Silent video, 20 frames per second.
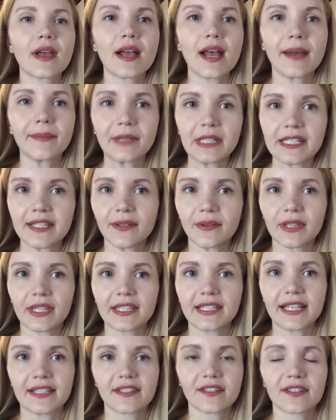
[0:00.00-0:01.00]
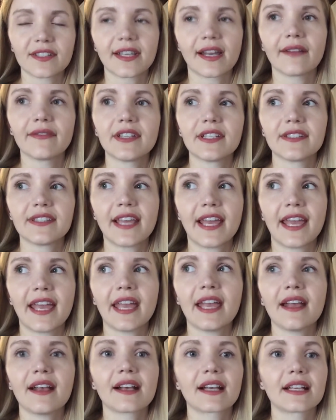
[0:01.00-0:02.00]
I'm going to see what the testers have to
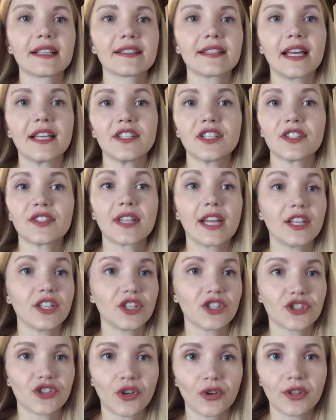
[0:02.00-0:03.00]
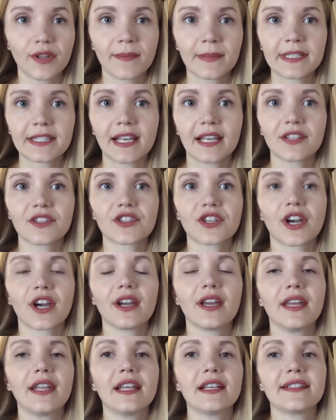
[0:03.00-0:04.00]
say, because I just showed them a size
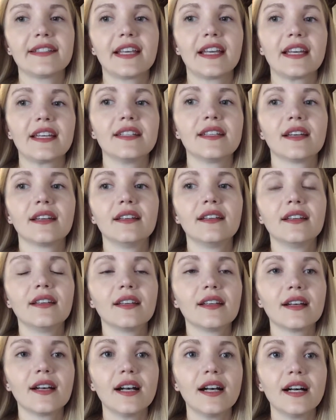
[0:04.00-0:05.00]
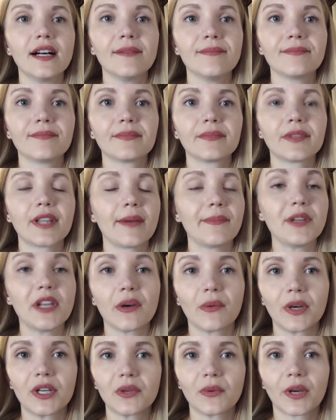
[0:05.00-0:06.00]
chart and I said, let me
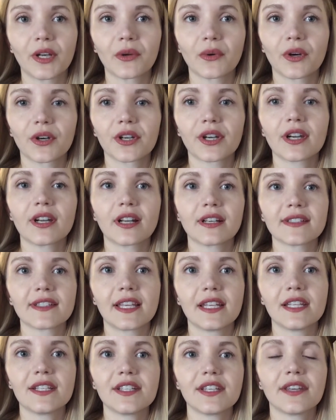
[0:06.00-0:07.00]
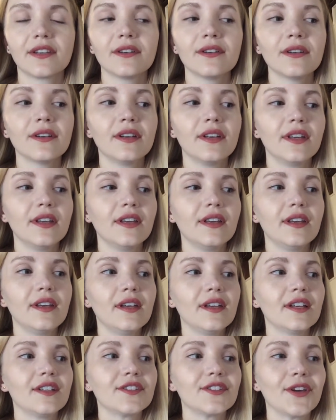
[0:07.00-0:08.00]
know what you want to order and I'll send it to you.
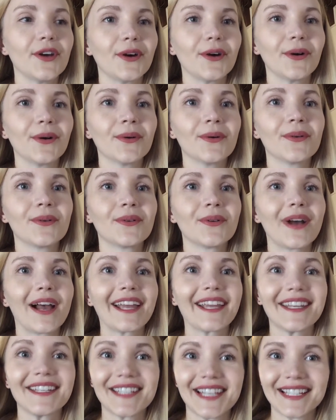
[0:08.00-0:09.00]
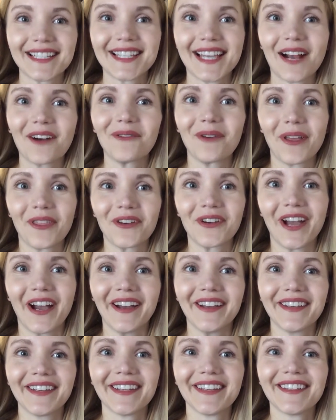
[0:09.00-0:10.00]
So I can test out whether or
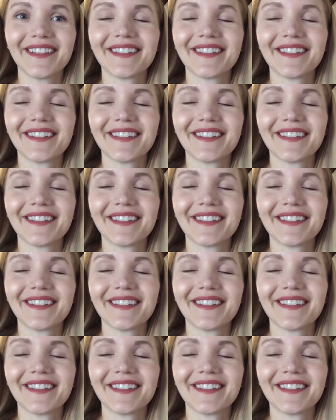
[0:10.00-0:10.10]
not